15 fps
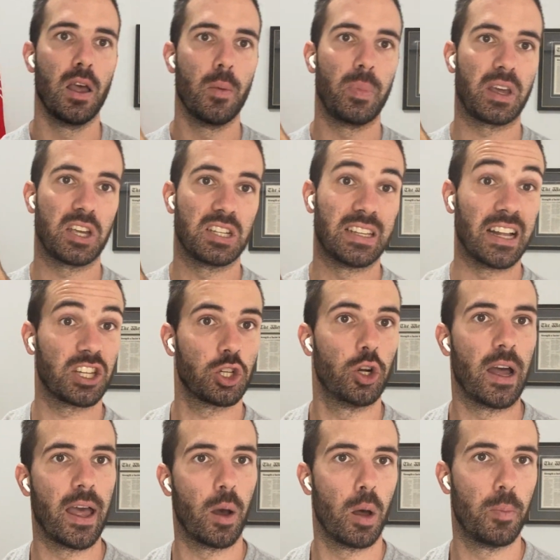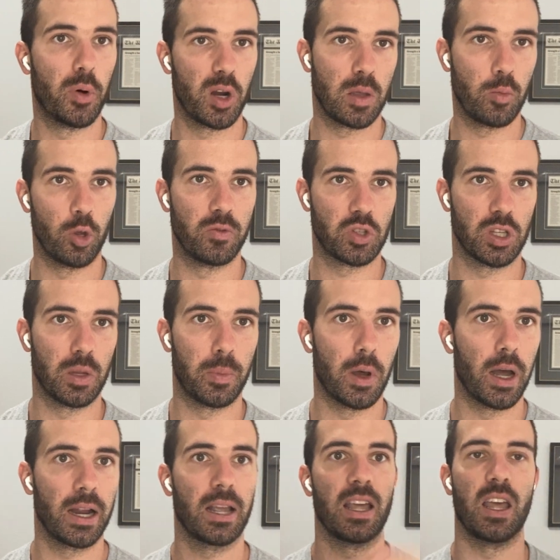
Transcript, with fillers: because that's not how our body moves on the bike.